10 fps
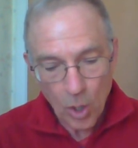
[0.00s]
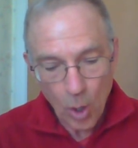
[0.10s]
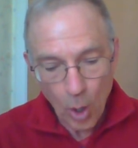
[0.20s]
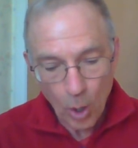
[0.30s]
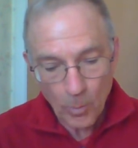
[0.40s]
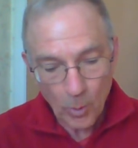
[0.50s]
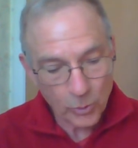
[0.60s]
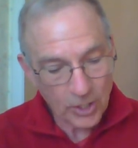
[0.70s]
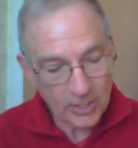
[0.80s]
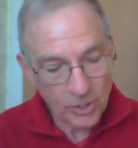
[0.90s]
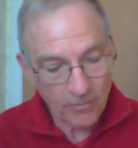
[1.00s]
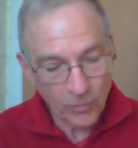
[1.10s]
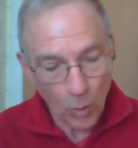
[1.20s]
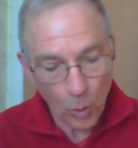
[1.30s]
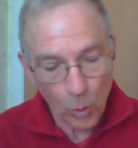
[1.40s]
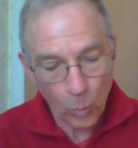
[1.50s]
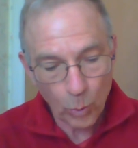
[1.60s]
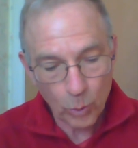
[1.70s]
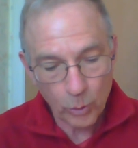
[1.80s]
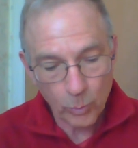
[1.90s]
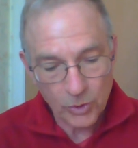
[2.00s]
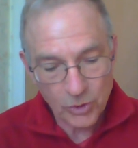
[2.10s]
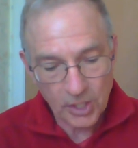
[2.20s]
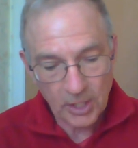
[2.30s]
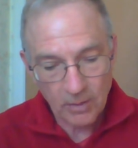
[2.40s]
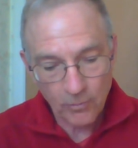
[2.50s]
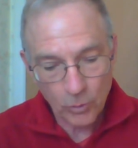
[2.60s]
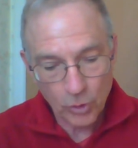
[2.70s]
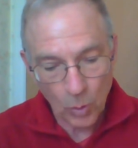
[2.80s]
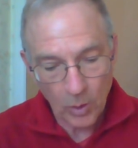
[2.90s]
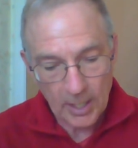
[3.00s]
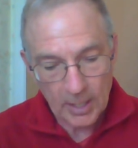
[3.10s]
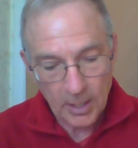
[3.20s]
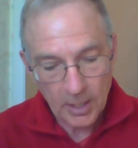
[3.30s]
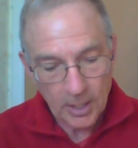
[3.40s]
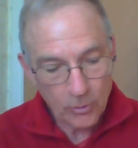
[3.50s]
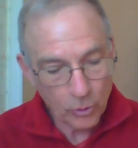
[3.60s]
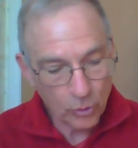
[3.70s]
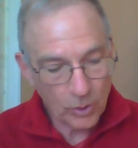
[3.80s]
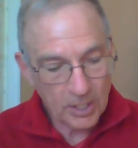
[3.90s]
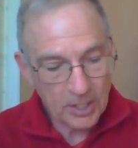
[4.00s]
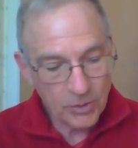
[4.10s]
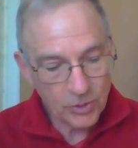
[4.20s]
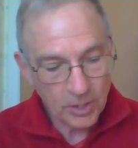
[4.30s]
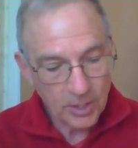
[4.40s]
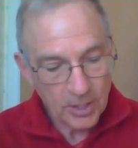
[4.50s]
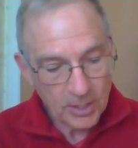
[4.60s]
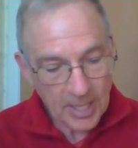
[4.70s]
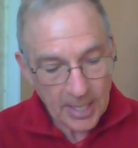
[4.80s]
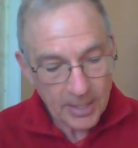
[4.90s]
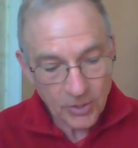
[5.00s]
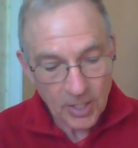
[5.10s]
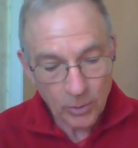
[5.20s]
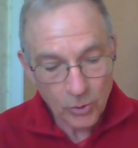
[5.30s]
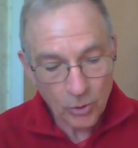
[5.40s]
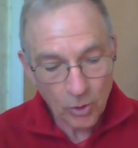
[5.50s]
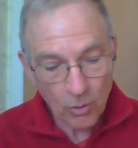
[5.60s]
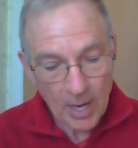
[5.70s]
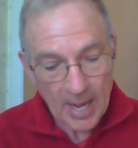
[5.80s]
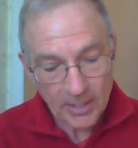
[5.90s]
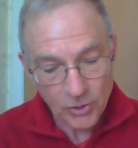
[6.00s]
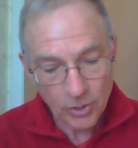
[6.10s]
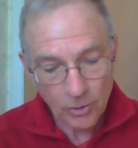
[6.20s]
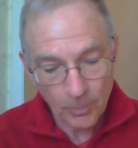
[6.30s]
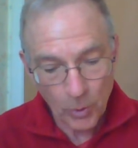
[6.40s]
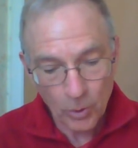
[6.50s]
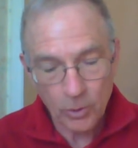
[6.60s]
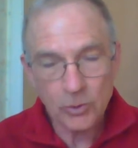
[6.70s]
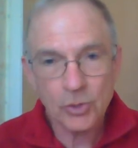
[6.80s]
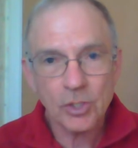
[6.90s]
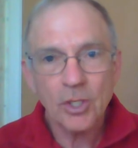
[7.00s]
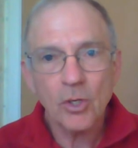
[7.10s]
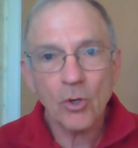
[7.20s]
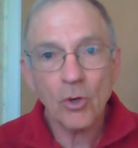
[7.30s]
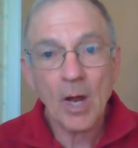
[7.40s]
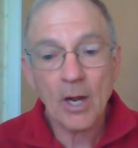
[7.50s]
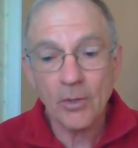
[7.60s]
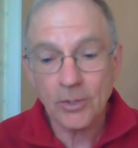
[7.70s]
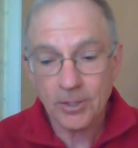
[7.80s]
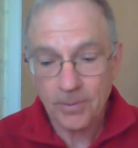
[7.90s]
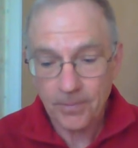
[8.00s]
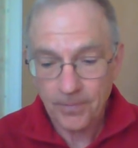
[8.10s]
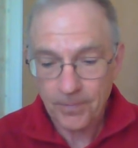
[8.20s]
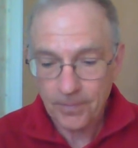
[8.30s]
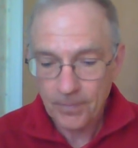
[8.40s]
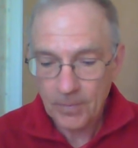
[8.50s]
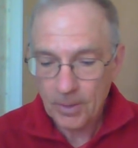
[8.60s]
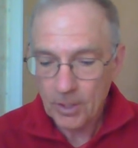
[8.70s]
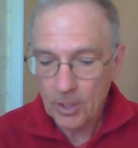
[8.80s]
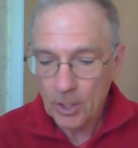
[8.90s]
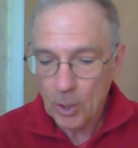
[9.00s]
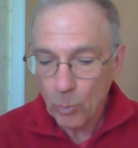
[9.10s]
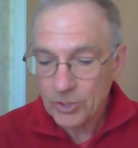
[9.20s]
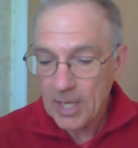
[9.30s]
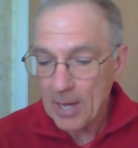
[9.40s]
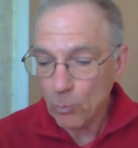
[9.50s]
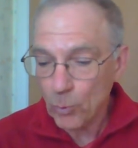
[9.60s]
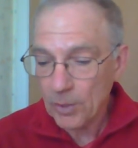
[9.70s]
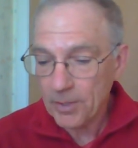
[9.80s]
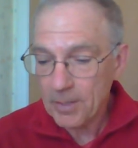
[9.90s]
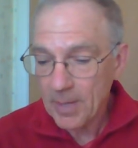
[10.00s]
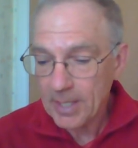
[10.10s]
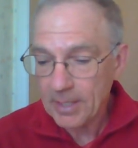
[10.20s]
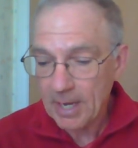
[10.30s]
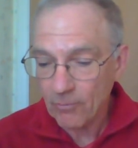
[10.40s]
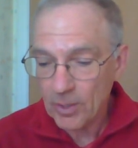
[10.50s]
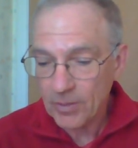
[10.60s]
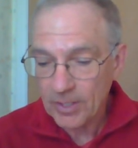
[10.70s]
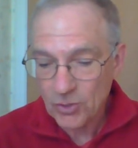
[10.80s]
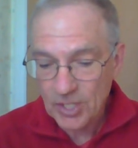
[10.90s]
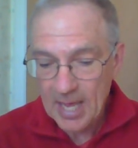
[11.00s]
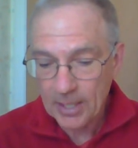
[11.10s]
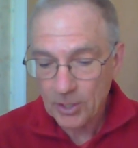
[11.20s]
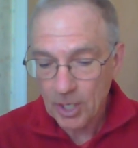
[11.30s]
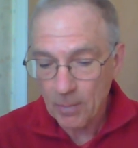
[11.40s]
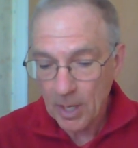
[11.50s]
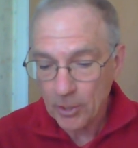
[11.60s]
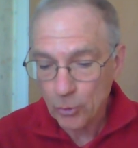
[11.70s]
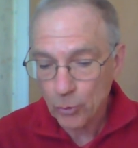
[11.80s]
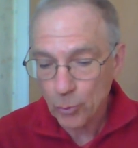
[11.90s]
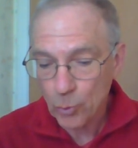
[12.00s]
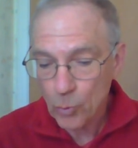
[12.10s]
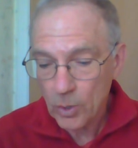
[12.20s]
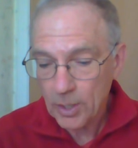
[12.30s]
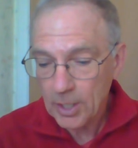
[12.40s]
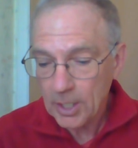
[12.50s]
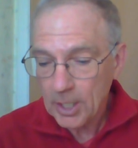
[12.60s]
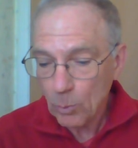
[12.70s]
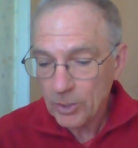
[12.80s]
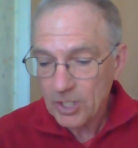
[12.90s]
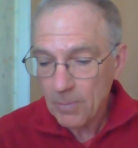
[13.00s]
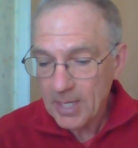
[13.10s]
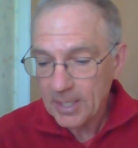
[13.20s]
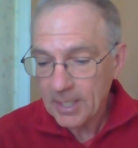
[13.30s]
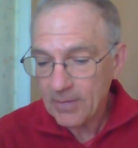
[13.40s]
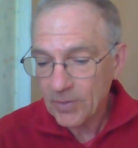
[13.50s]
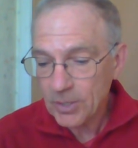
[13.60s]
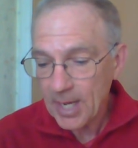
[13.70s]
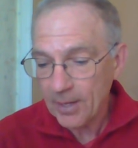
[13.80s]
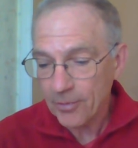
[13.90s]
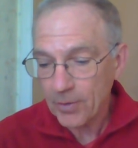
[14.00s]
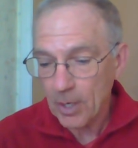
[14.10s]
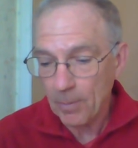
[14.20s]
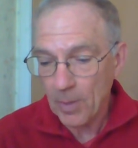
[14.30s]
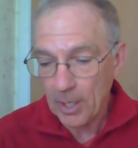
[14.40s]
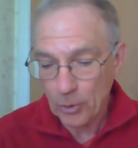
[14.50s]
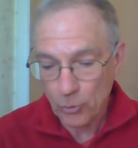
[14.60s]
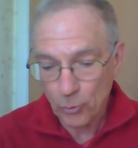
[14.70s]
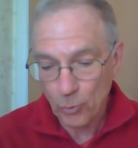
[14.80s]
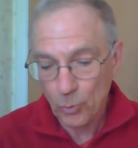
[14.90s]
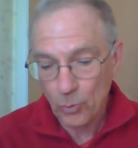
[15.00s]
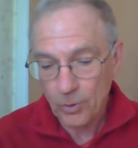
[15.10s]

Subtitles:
almost as if the whole world was singing for joy. The trees, tiny sounds in the grass, the birds, her heart. Was God really making everything sad come untrue? Was he making even death come untrue?